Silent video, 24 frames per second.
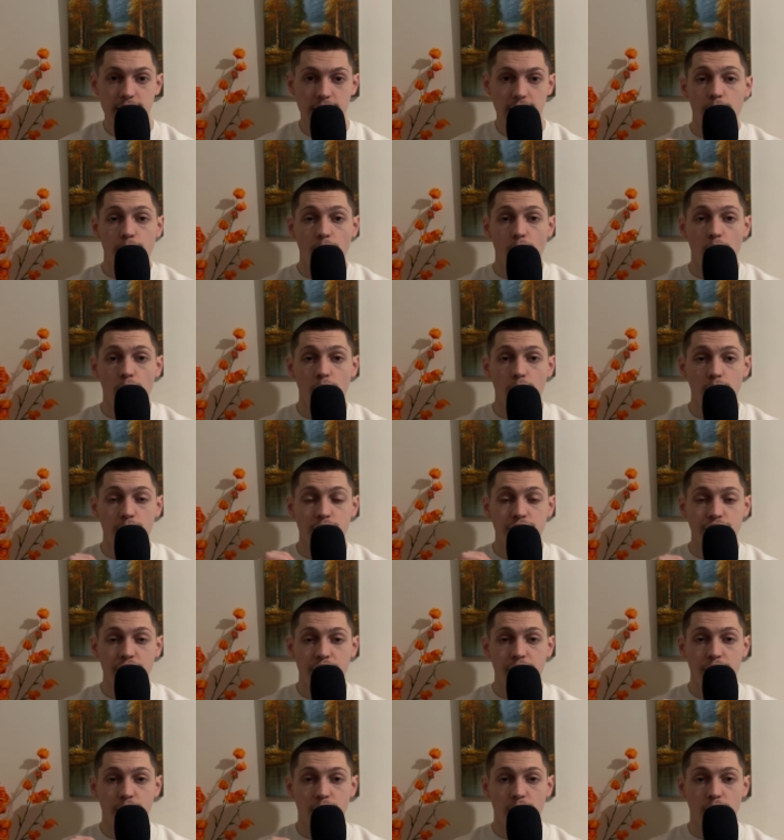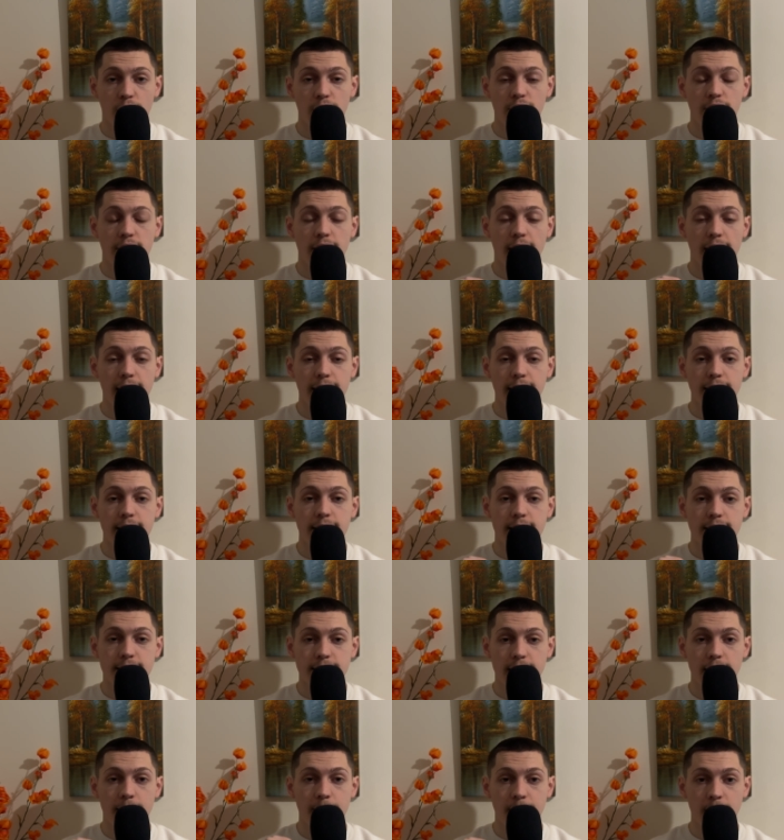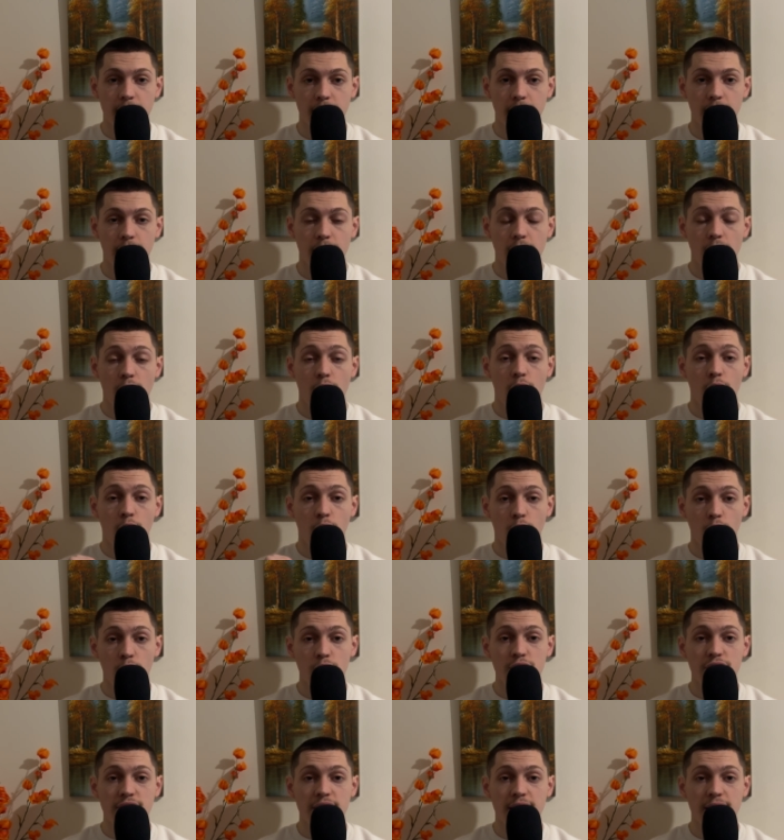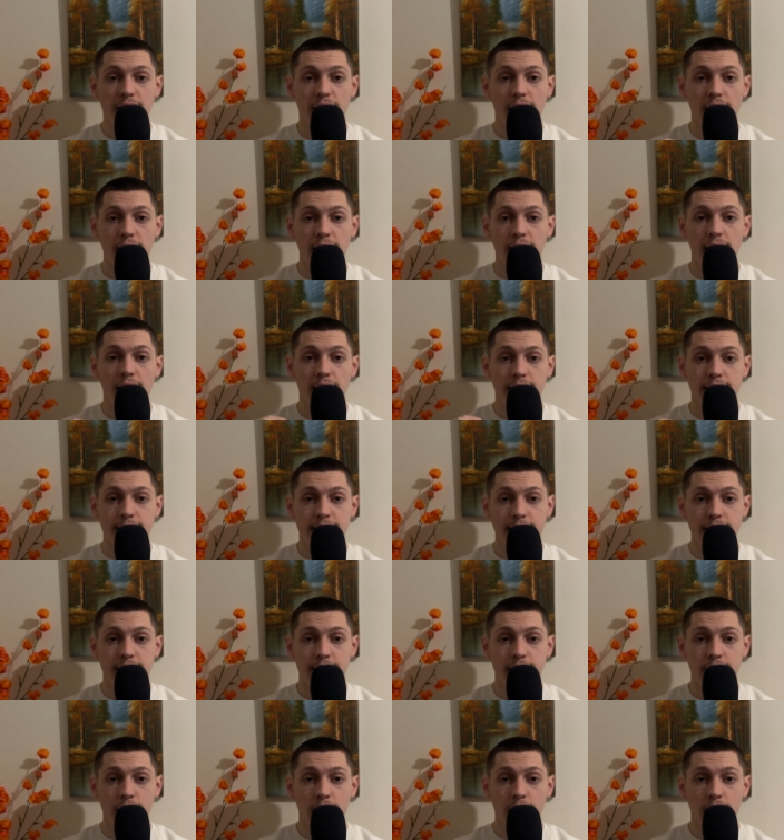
though Shirkuh died in the same year, causing Al-Adid